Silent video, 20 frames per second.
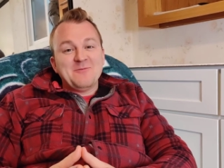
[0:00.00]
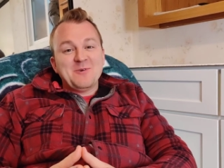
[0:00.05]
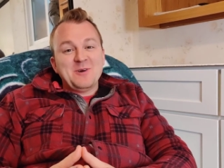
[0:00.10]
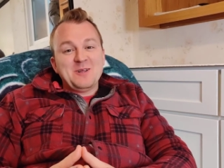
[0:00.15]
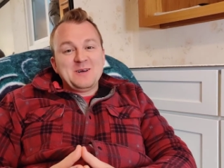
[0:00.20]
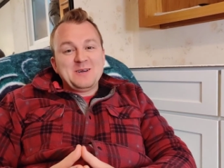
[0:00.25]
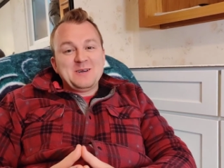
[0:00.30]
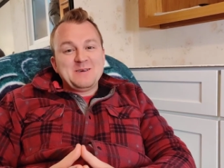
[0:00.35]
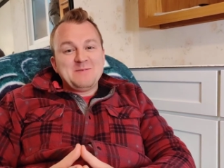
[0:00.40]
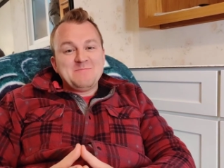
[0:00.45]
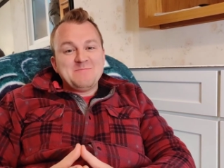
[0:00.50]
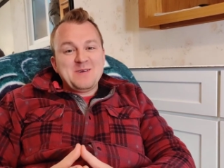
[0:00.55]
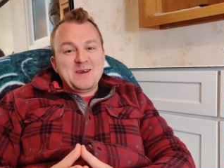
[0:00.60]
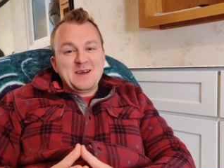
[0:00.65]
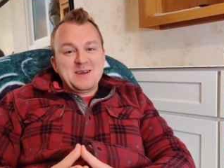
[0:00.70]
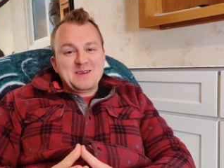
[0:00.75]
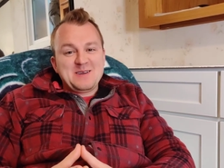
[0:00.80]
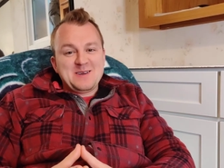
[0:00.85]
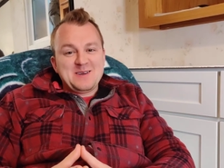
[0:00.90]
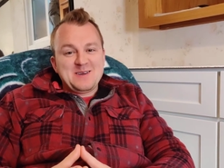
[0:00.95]
Welcome
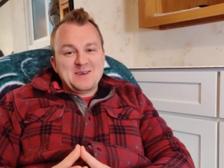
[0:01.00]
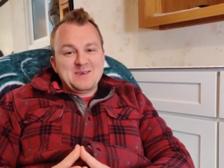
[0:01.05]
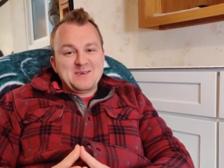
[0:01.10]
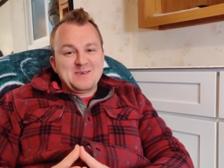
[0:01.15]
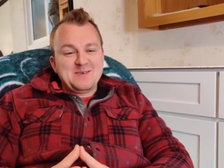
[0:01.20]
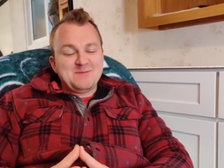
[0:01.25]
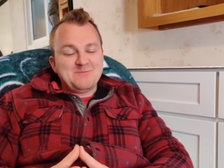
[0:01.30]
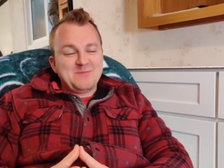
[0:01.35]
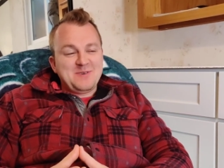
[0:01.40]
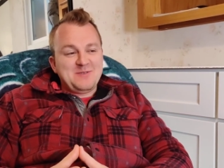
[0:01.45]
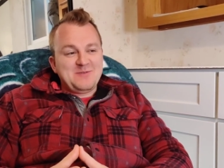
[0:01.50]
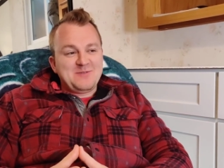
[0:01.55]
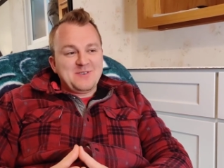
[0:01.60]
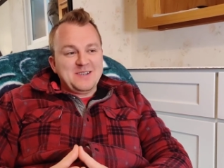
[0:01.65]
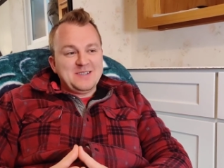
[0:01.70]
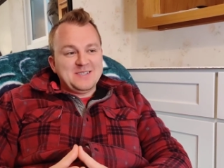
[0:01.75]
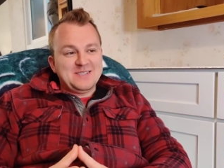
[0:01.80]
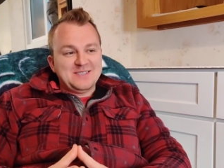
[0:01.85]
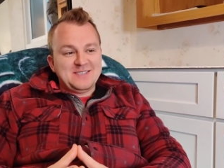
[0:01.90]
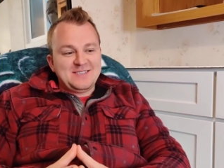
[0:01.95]
back, my
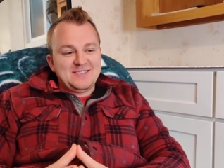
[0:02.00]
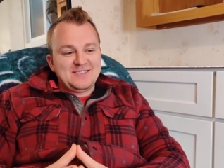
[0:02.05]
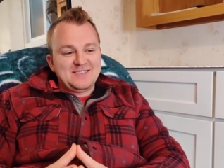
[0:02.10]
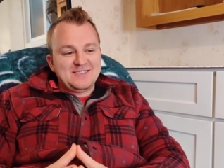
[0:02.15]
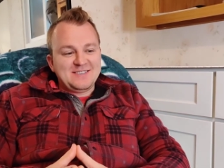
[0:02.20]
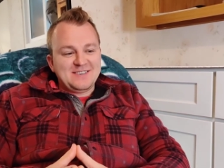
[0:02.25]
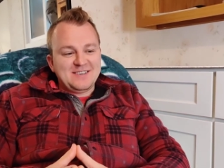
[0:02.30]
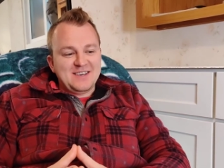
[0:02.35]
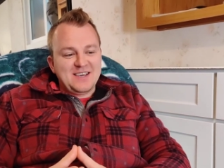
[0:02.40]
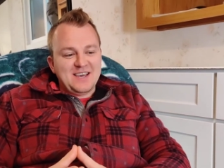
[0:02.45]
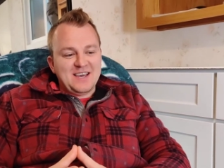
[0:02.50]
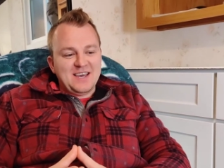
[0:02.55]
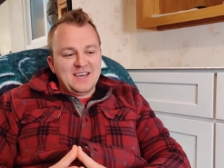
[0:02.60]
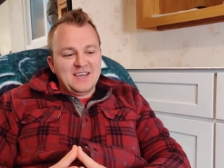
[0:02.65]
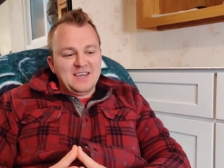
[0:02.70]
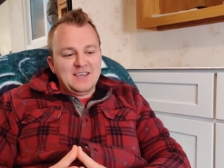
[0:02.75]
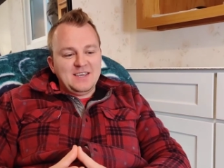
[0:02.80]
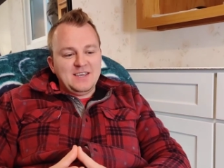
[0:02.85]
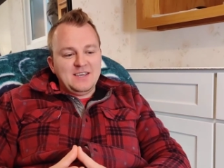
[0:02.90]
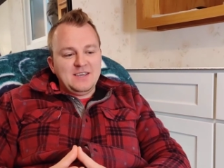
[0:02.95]
friends.
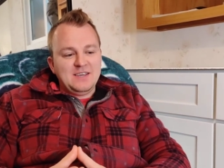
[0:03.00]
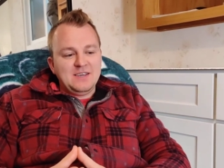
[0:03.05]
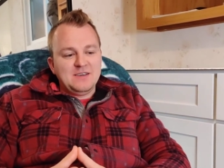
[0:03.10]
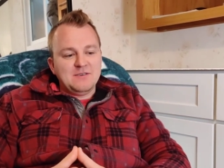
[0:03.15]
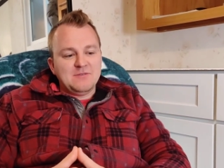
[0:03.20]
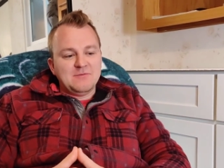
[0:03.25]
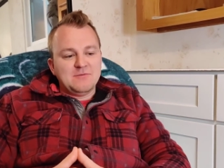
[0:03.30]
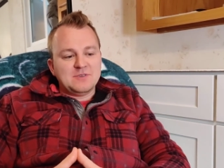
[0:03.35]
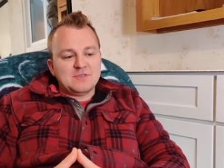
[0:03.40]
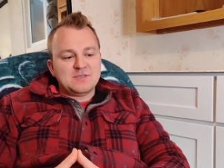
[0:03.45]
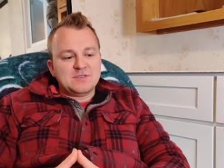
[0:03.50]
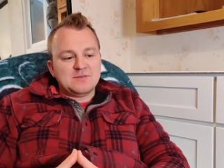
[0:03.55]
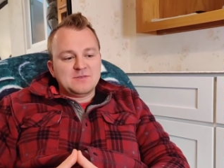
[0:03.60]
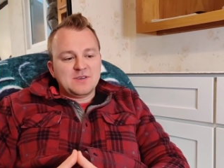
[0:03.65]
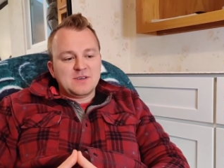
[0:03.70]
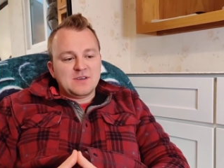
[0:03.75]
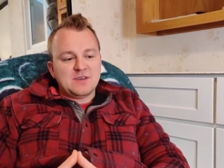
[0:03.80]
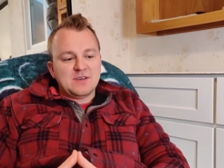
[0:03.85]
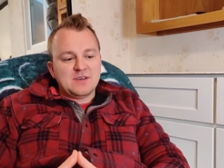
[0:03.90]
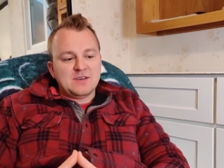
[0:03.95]
I
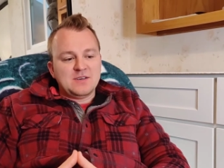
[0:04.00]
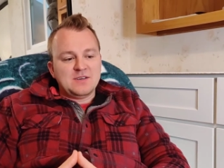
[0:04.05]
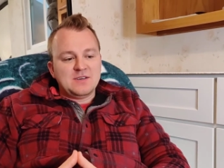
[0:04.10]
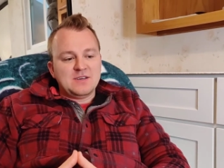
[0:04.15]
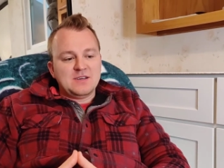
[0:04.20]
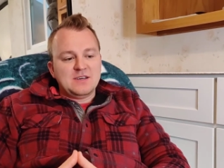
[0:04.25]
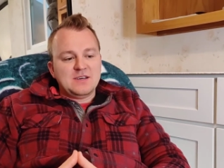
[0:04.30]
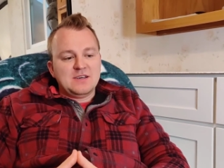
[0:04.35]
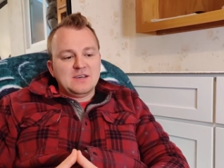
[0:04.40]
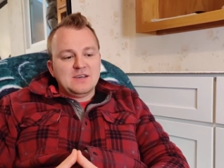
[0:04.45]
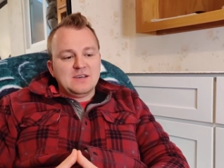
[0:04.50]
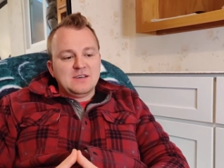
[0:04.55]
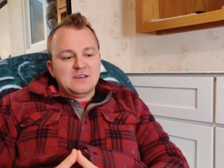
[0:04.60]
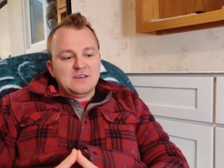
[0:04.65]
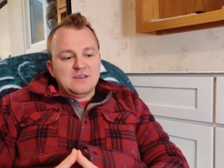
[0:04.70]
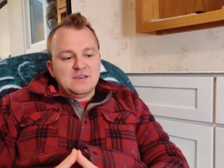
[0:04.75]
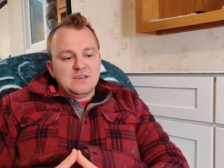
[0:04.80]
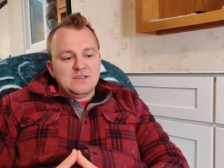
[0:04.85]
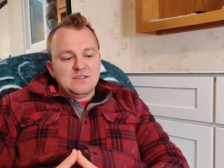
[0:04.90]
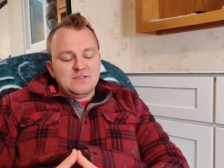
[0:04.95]
was
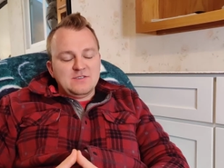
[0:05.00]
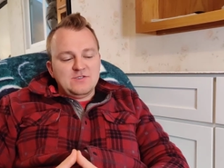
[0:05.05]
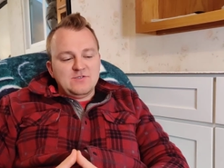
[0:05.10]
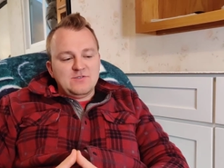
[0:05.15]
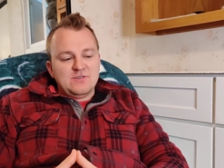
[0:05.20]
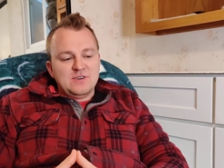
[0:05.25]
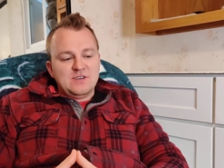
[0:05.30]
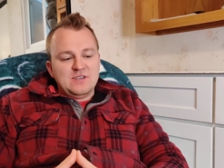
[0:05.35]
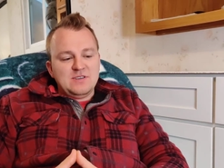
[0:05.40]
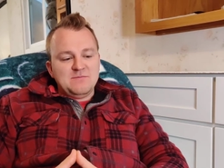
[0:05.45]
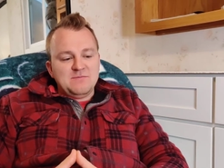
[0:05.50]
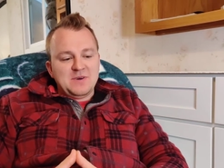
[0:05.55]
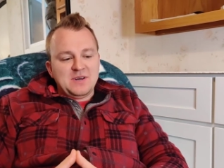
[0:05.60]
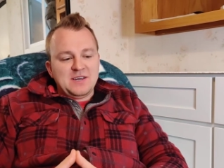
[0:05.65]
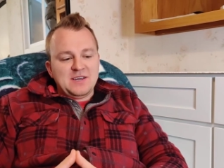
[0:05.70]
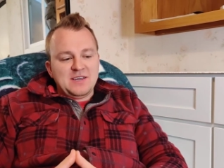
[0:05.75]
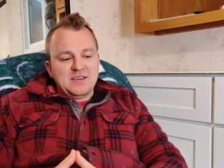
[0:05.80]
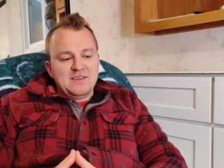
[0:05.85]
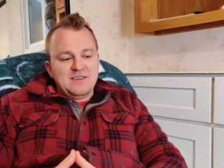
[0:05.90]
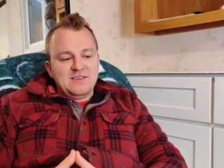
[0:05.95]
enjoying
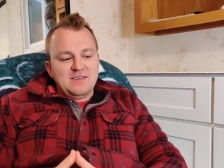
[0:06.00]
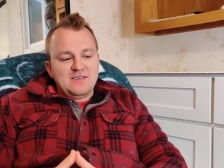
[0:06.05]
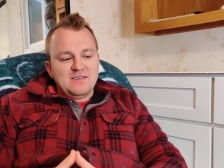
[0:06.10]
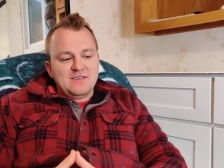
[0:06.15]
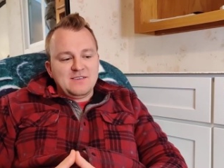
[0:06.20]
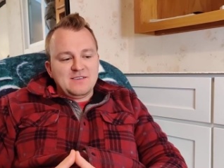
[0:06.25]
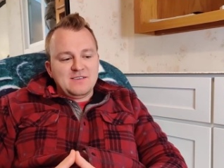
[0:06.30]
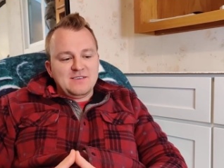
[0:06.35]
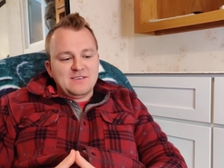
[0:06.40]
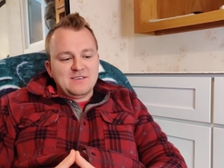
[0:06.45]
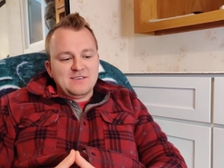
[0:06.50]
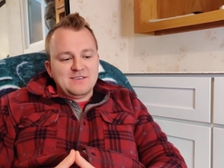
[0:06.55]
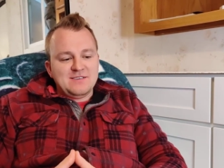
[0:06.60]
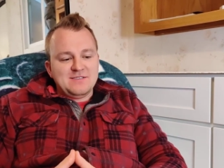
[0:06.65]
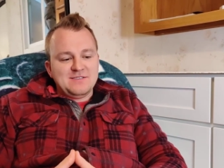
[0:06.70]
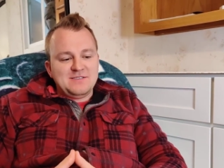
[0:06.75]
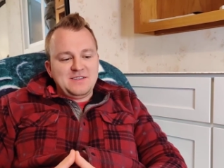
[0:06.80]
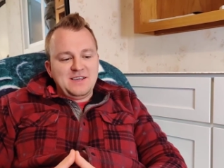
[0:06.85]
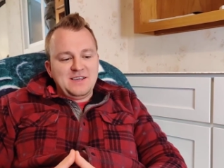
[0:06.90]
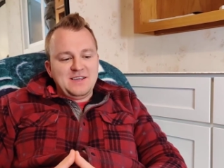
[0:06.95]
my
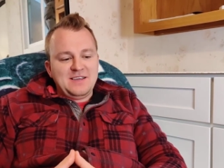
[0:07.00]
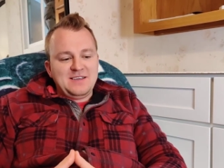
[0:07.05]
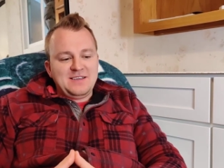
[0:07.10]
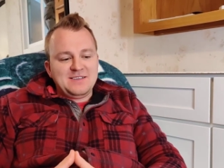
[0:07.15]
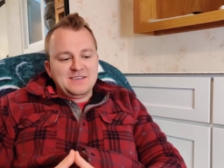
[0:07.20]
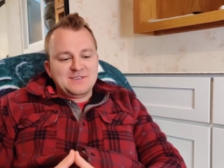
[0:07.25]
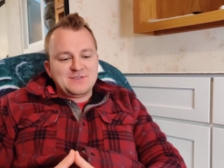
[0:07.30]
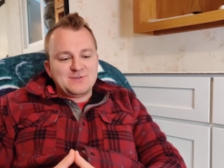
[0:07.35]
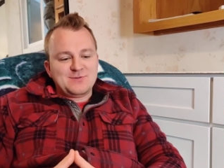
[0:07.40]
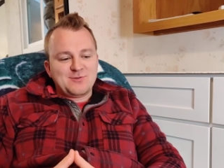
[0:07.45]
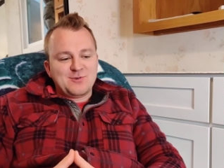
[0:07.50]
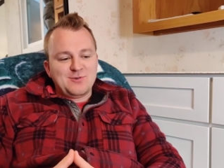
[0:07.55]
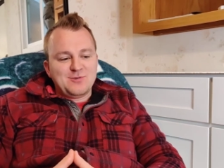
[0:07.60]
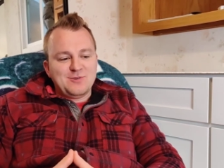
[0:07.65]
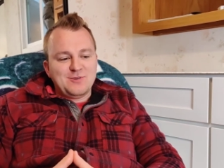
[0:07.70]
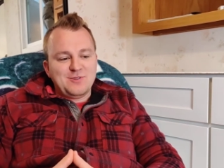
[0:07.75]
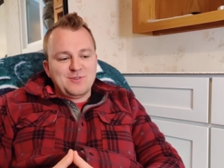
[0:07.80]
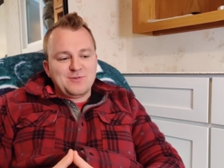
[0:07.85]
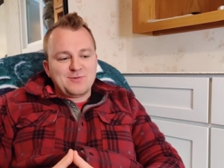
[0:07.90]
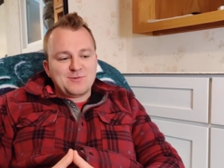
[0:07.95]
day
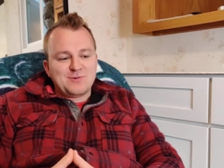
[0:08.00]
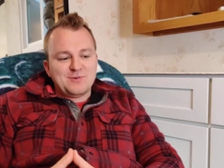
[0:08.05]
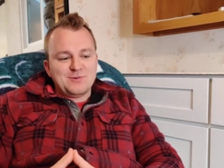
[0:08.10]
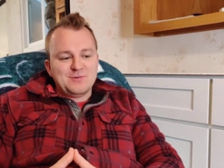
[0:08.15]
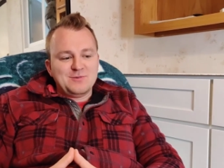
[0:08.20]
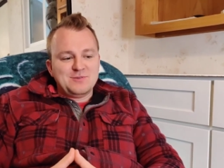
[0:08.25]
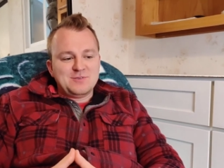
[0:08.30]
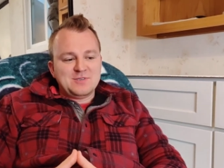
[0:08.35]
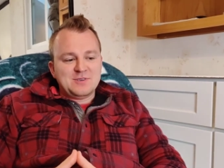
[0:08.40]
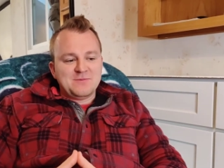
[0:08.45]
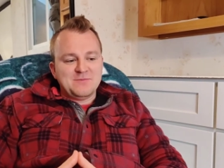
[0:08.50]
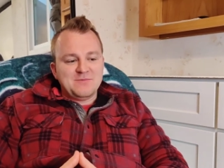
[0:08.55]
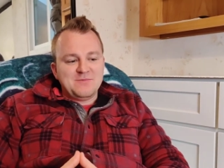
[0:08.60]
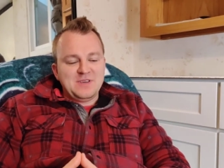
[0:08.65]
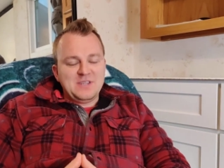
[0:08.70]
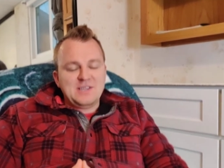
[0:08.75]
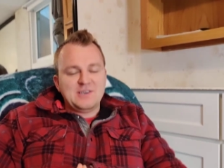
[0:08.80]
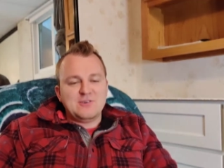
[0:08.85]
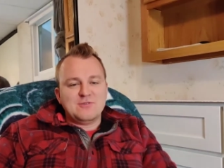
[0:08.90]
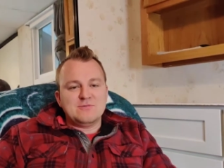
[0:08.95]
scrolling through some
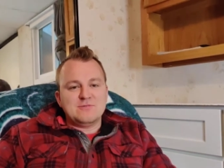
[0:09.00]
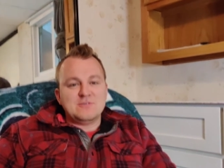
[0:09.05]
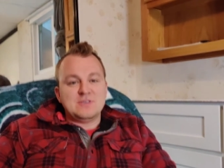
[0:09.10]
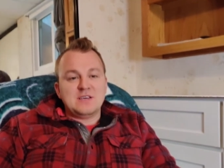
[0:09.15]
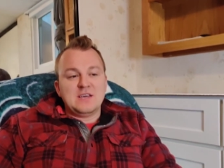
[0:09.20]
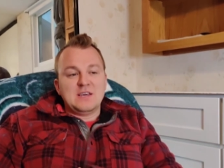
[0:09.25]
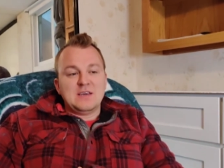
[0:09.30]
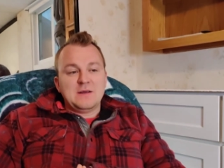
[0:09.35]
videos,